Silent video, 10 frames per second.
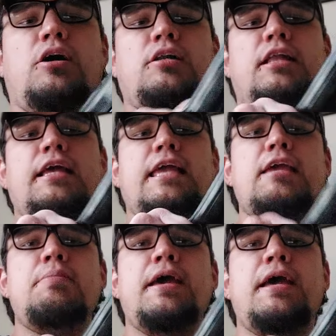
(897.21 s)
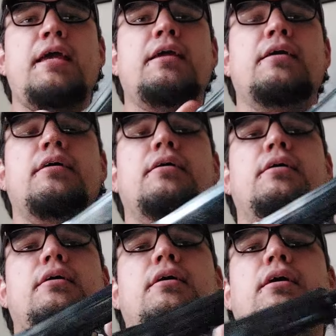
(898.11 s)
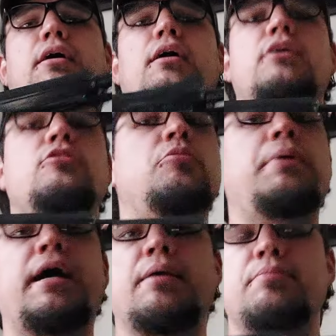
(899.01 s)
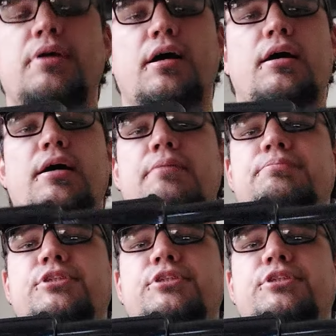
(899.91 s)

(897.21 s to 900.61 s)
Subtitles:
on like eBay Don't buy them.